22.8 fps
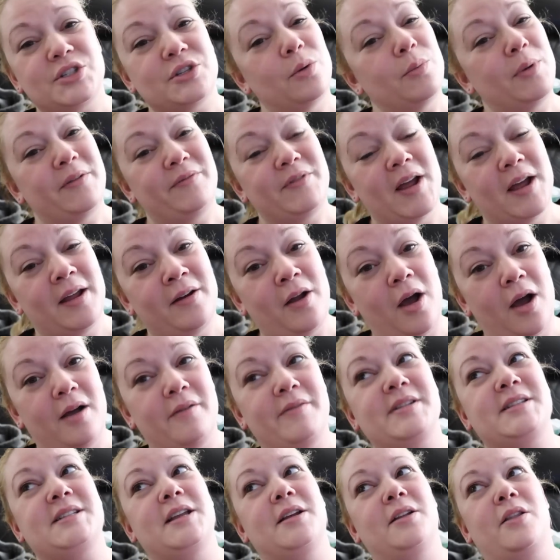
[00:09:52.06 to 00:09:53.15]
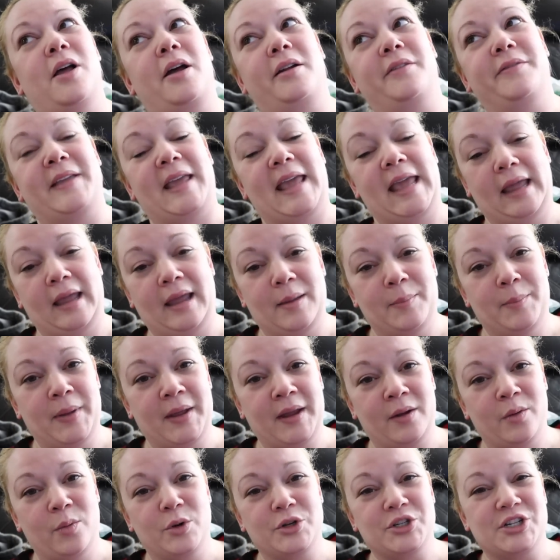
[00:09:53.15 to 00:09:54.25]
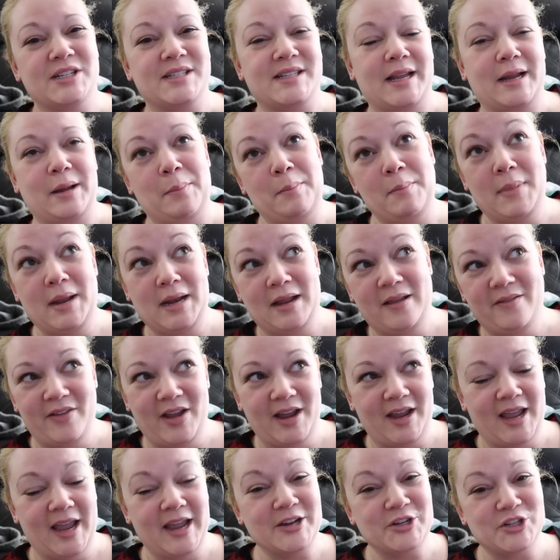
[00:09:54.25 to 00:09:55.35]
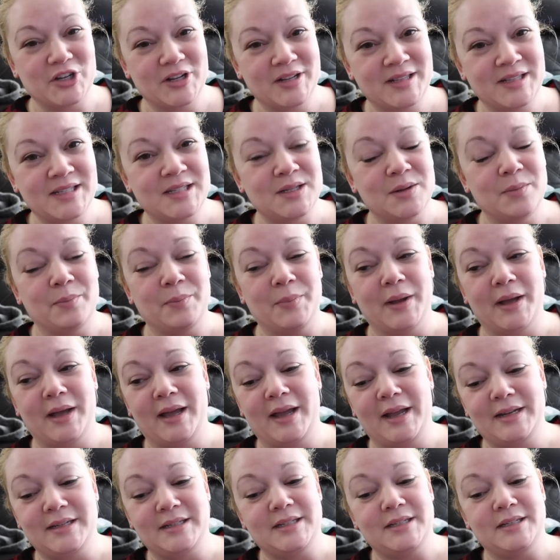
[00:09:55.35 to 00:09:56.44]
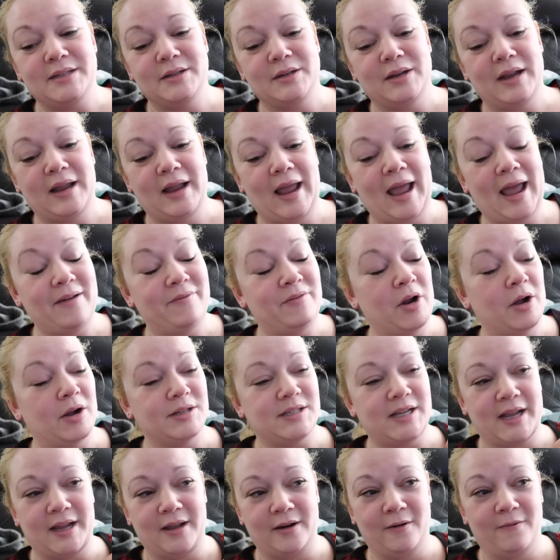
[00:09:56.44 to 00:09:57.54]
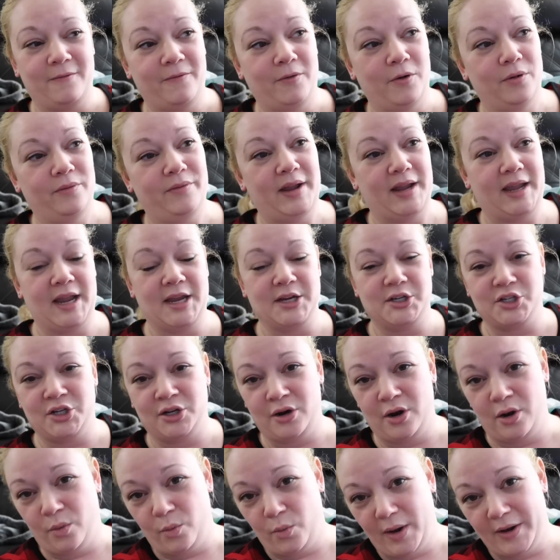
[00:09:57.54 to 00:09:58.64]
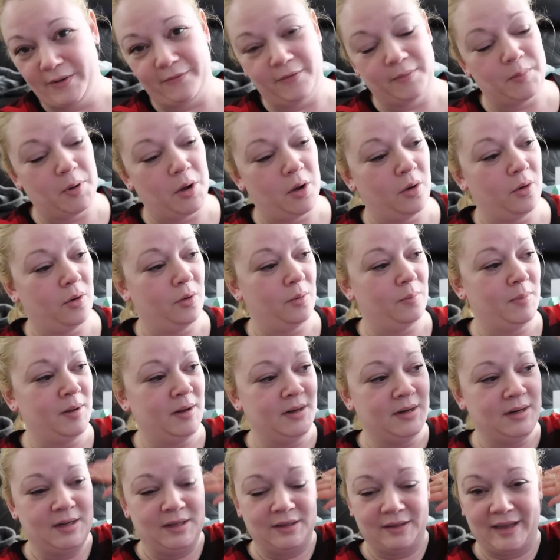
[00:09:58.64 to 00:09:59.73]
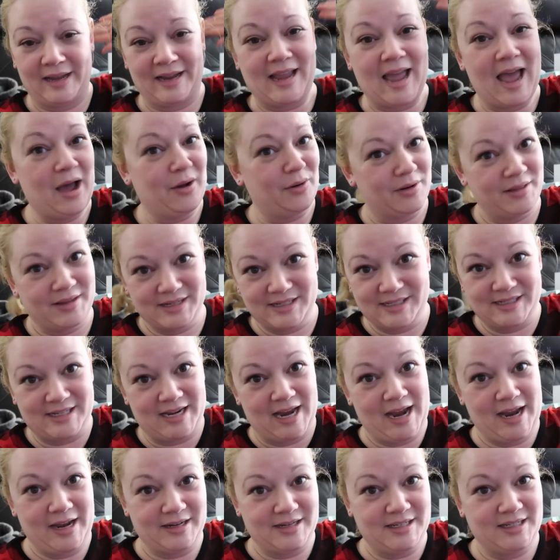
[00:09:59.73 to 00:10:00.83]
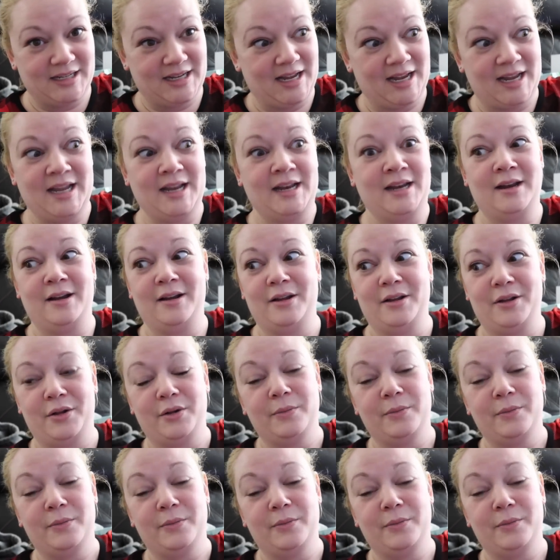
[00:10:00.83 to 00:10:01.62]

So we've done obviously a lot of camping, which is like mini vacations, but have not taken a full vacation away from home, like out of the state in